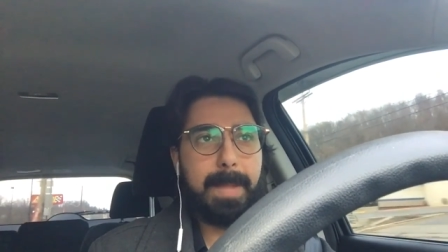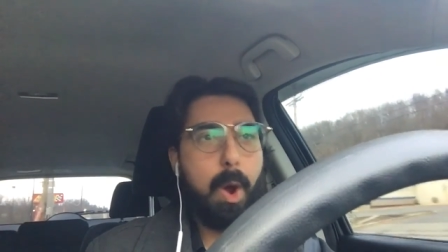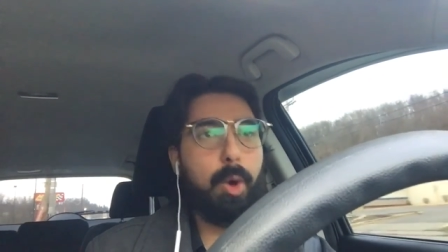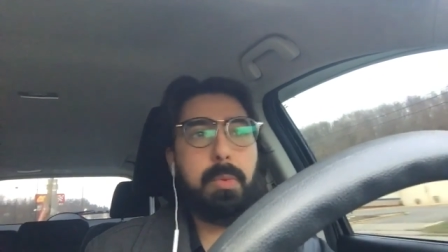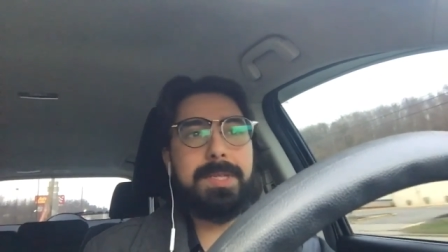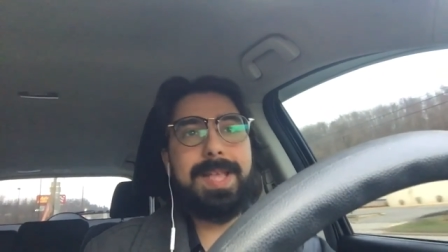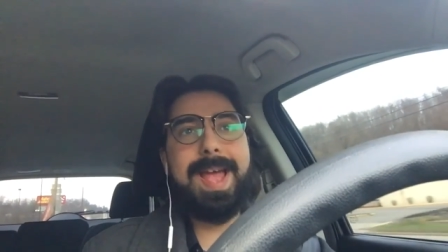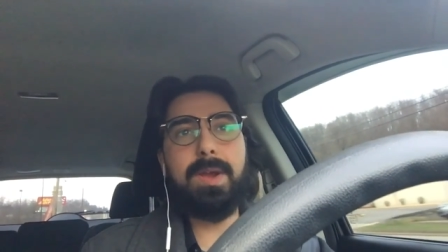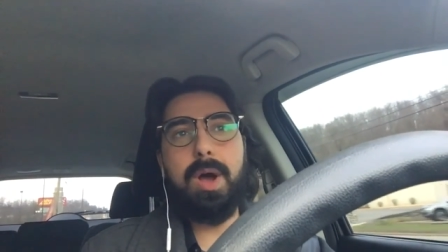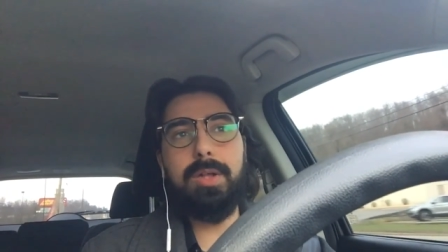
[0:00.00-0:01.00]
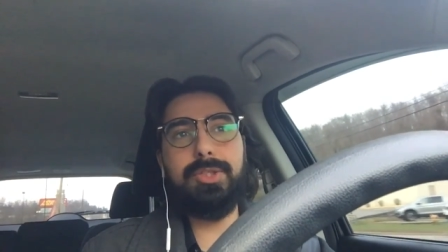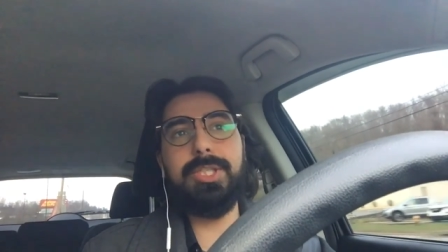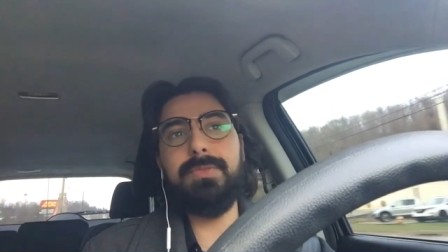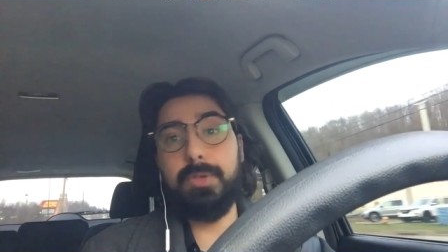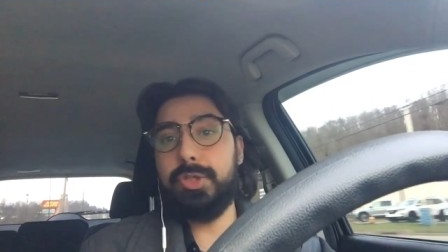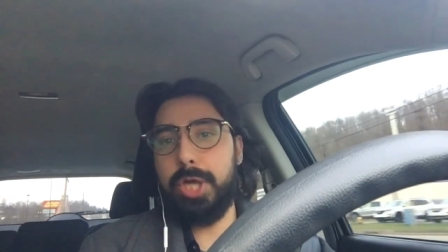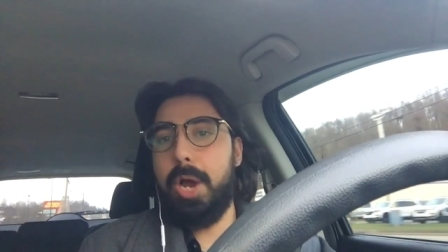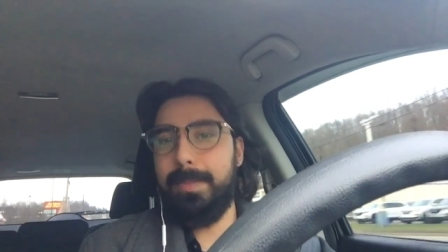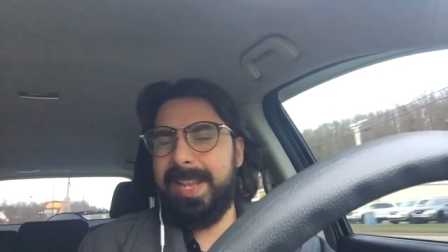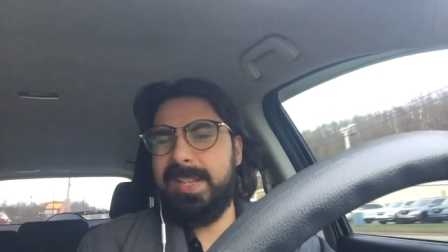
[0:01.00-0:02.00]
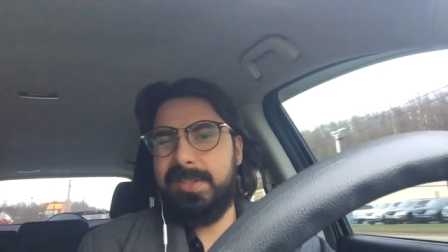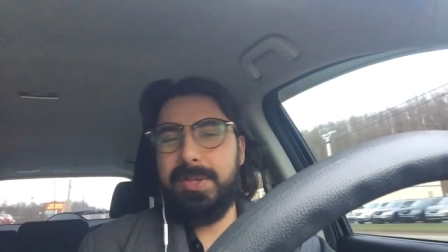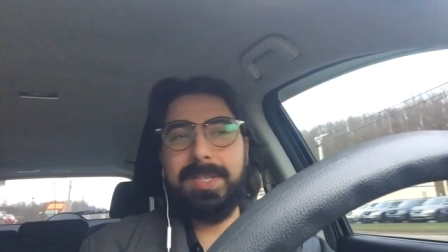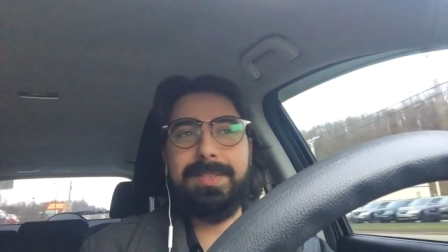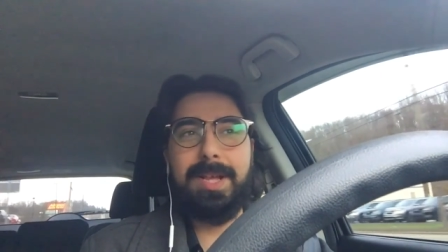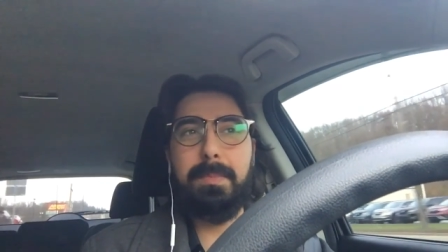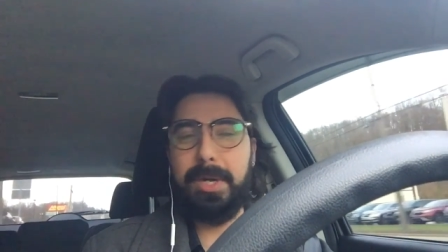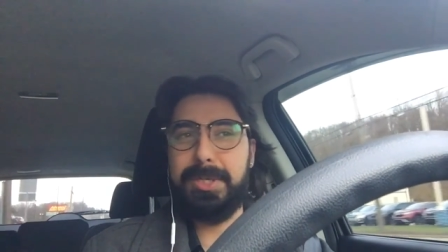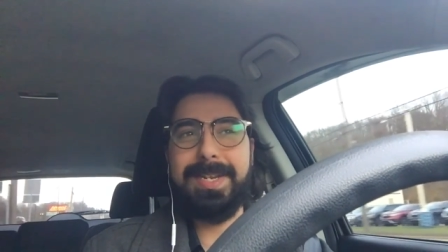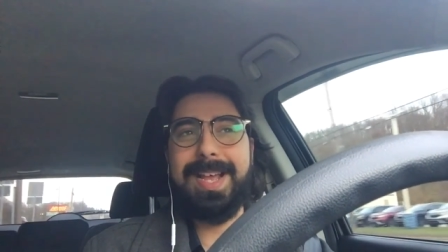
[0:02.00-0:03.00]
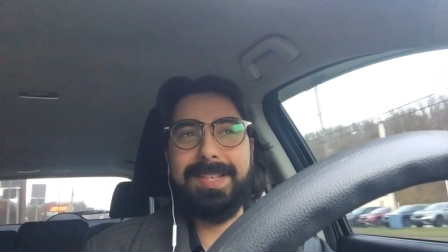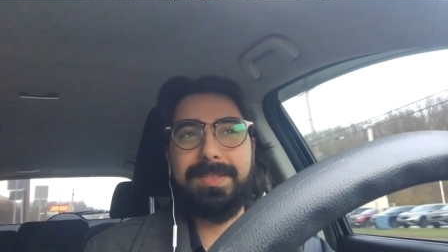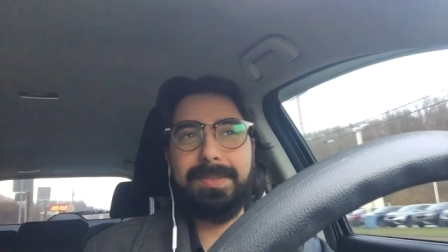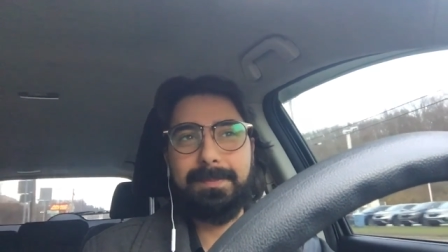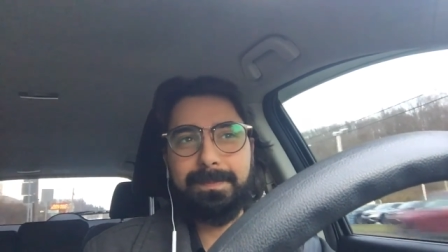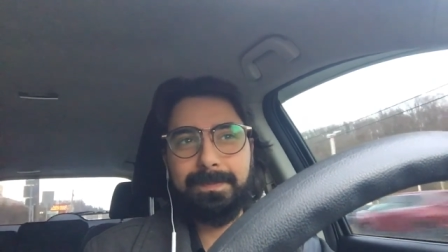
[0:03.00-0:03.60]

Or was that all just for show because you could sell merchandise?